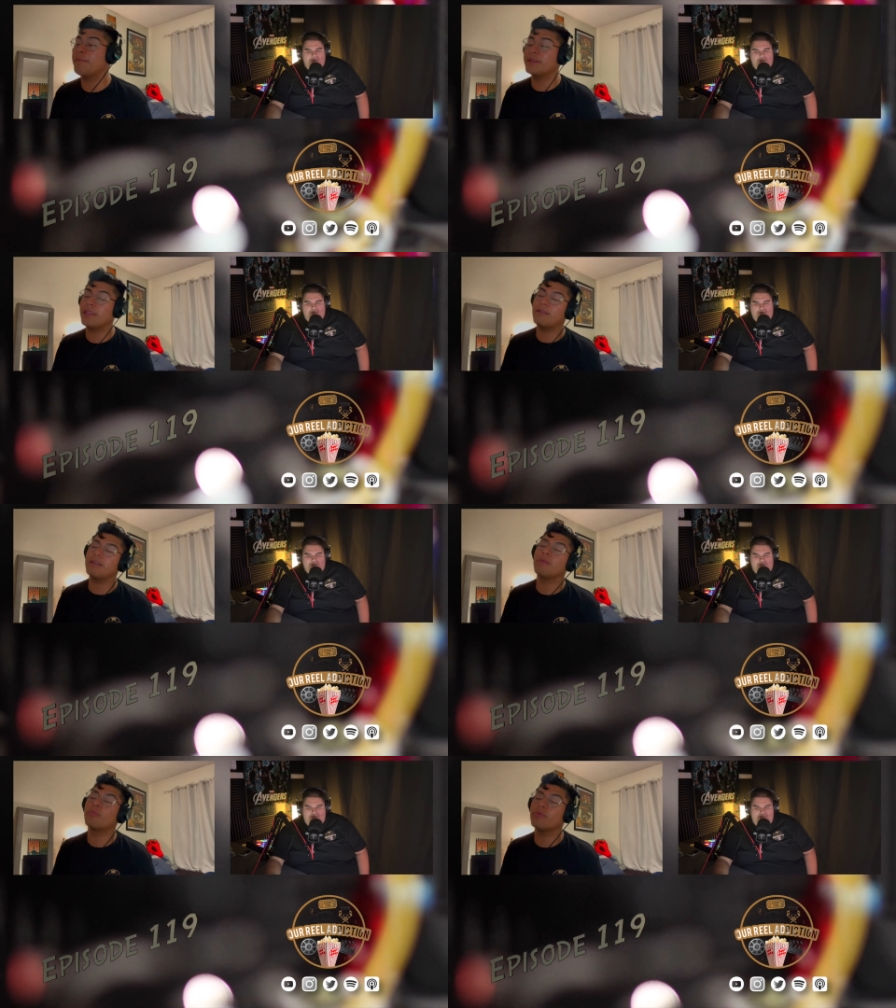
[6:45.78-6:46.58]
been
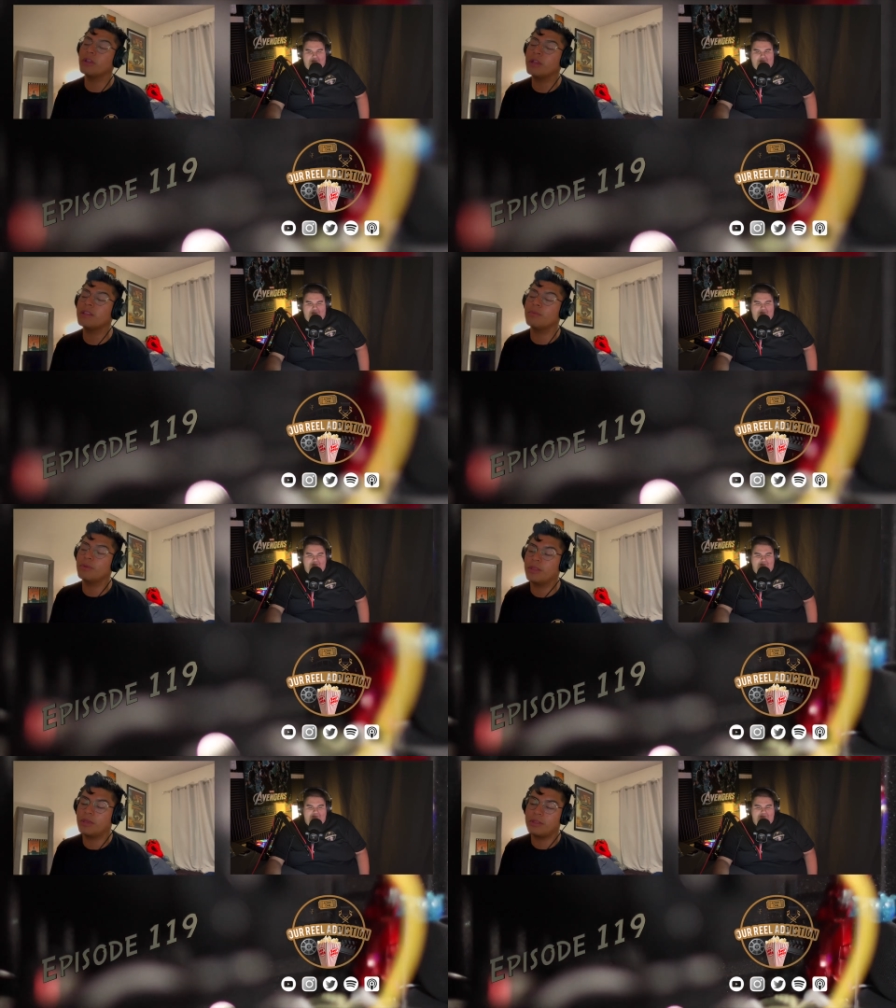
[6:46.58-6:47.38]
hearing really,
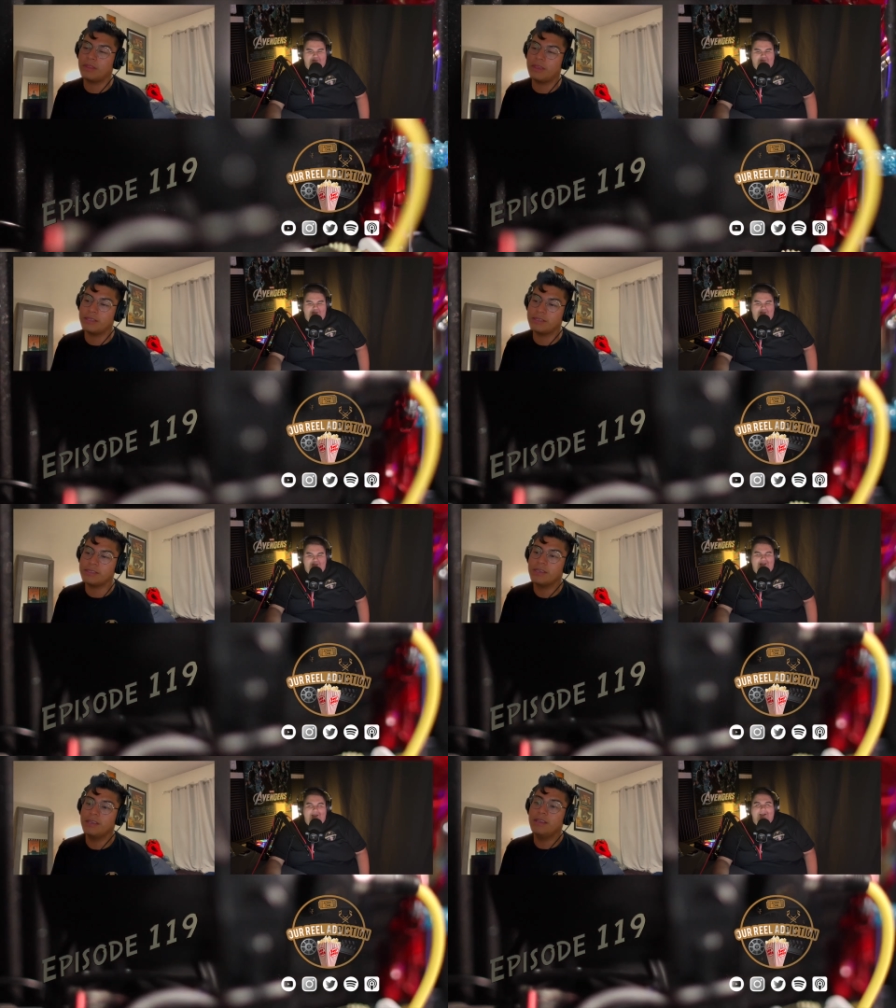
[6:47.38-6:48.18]
really good
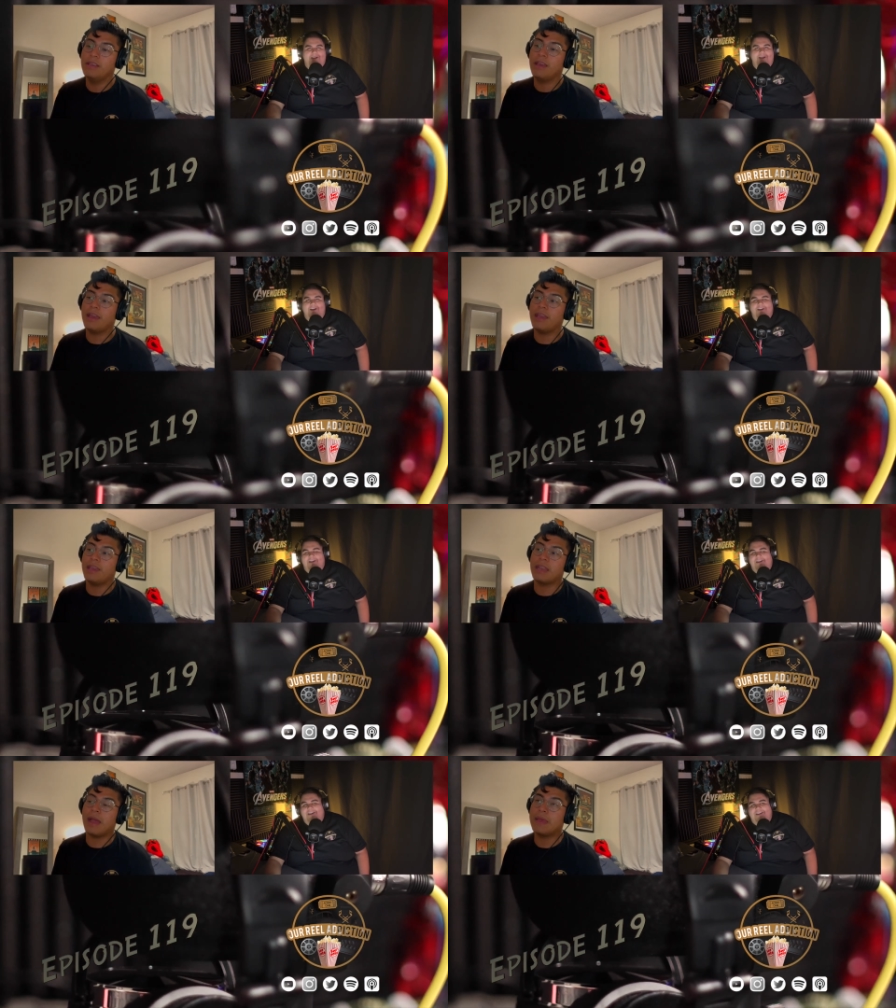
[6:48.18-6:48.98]
things.
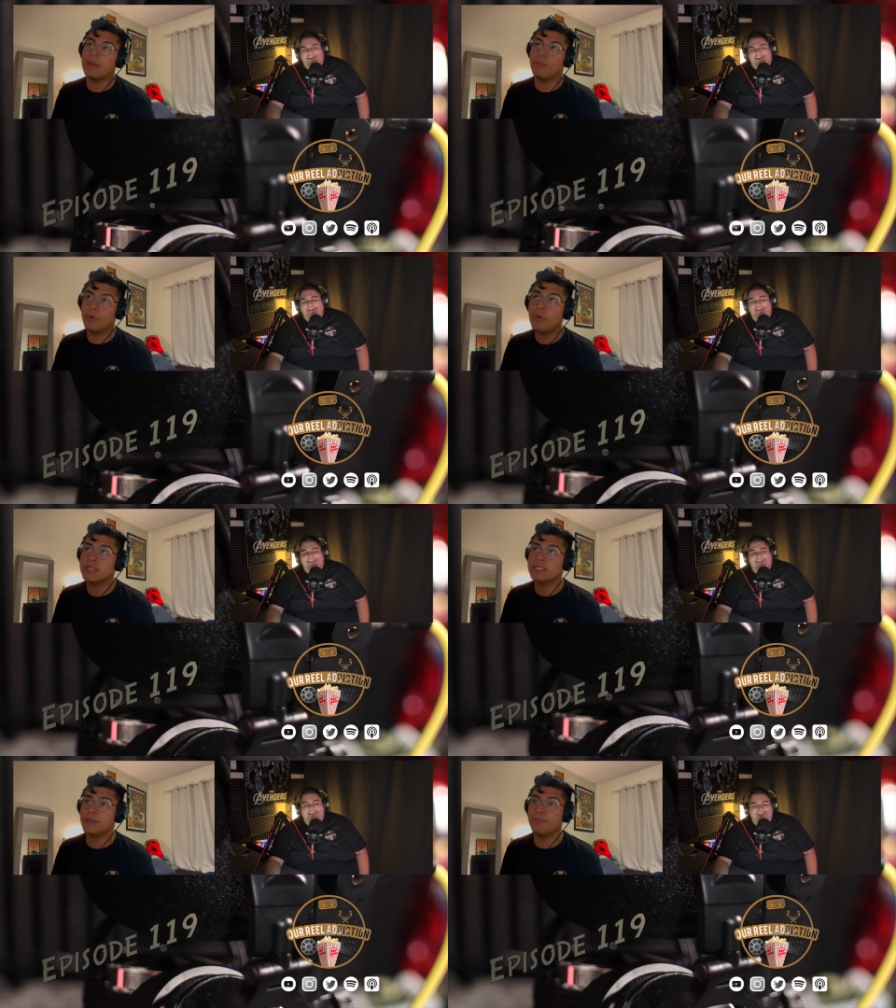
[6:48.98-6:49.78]
And I will
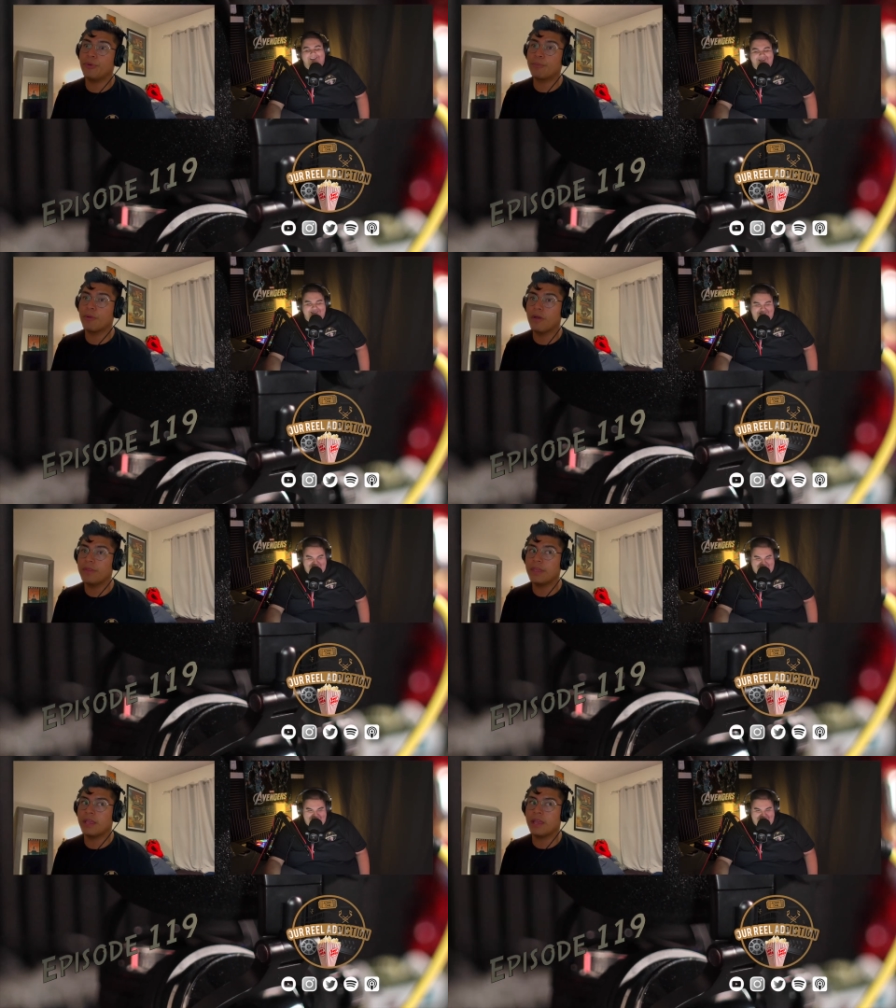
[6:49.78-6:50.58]
at some point
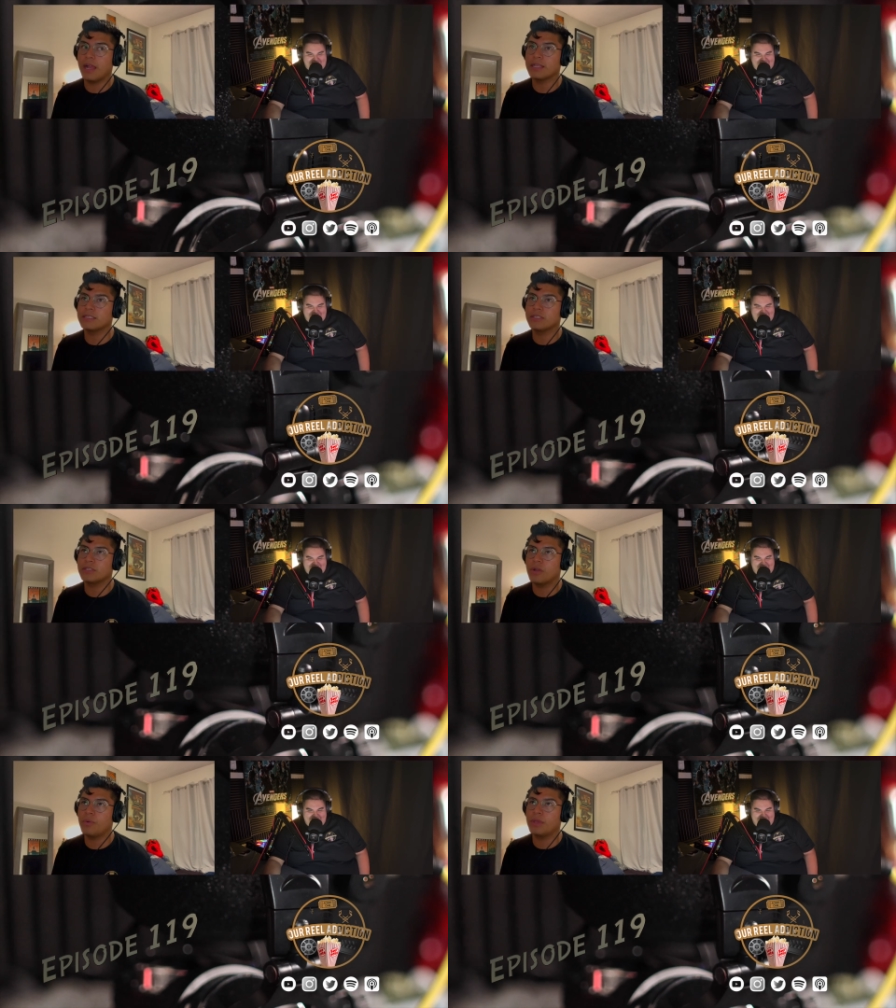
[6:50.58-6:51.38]
probably catch a
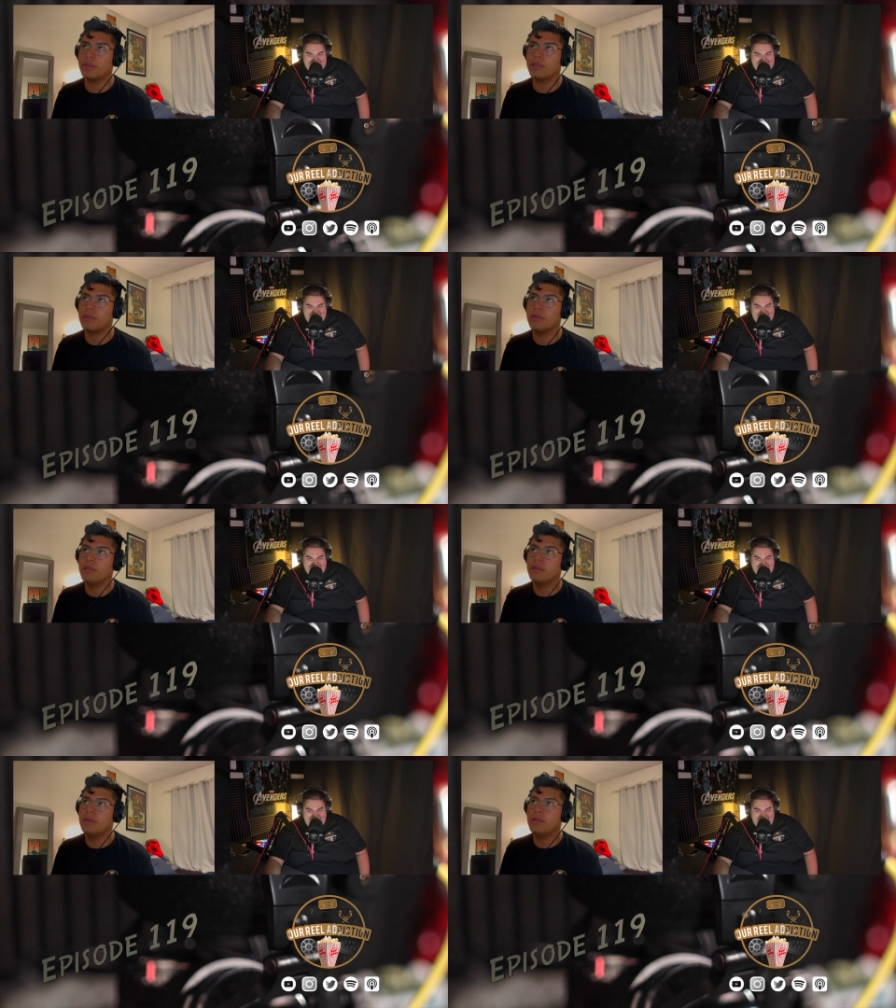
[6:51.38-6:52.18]
showing
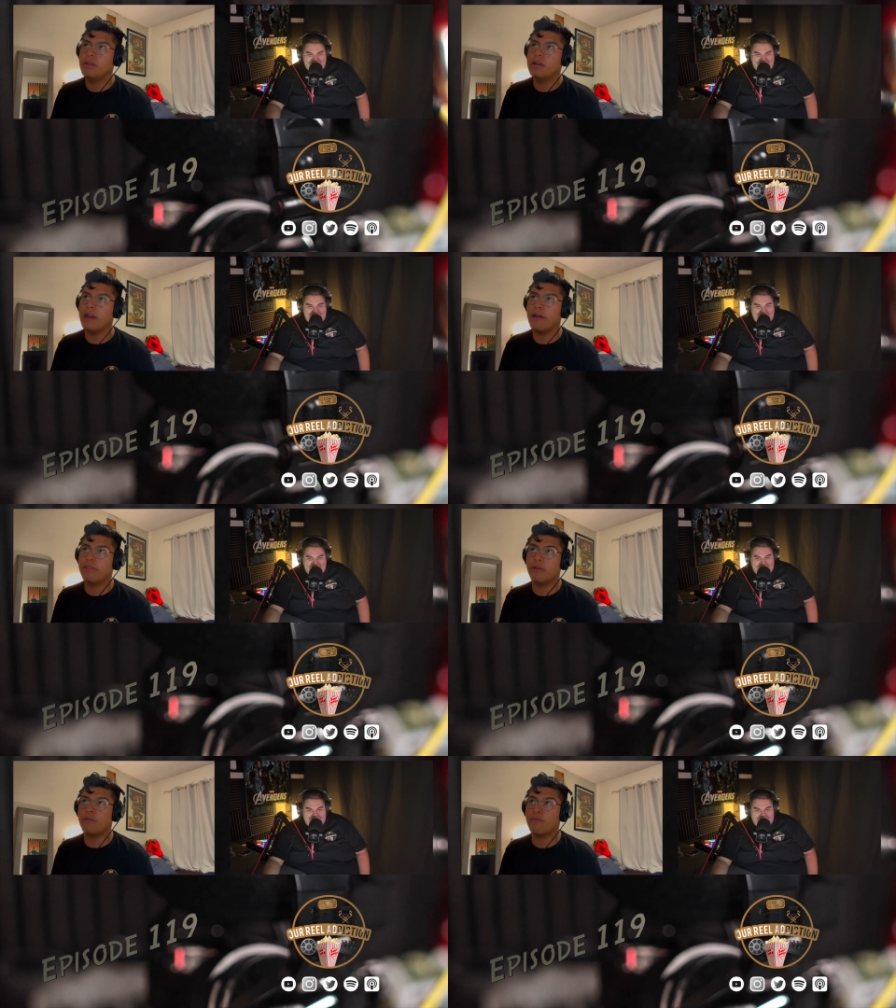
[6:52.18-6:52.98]
either